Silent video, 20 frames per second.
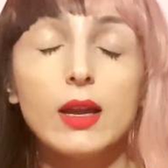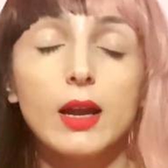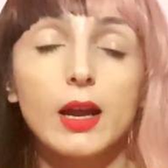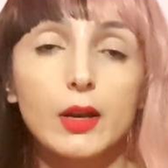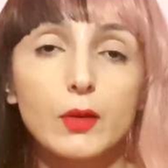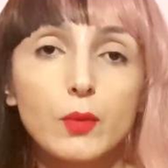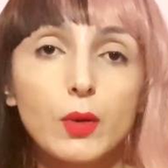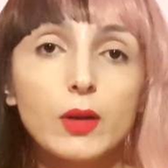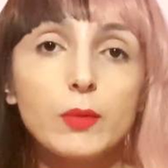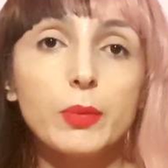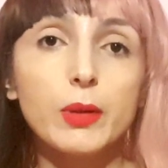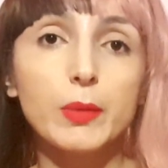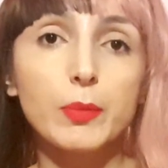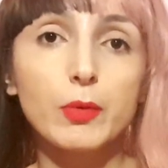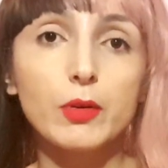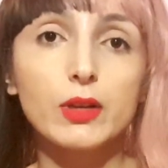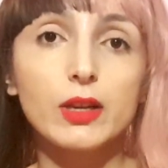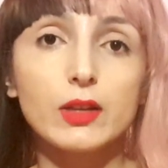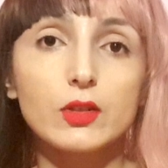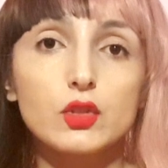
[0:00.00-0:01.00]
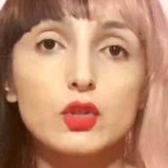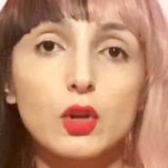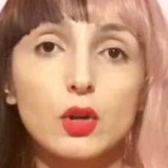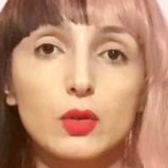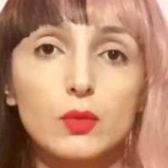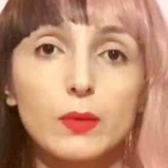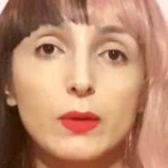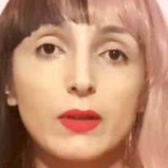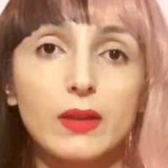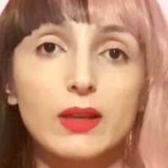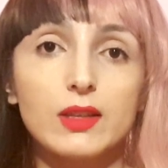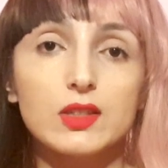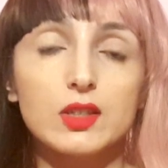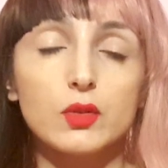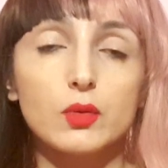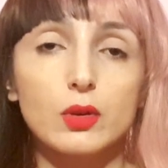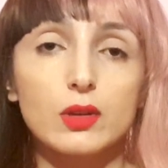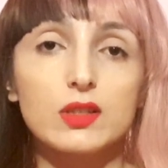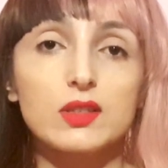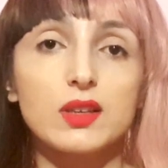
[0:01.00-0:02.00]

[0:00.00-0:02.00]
And when people get shocked when they see your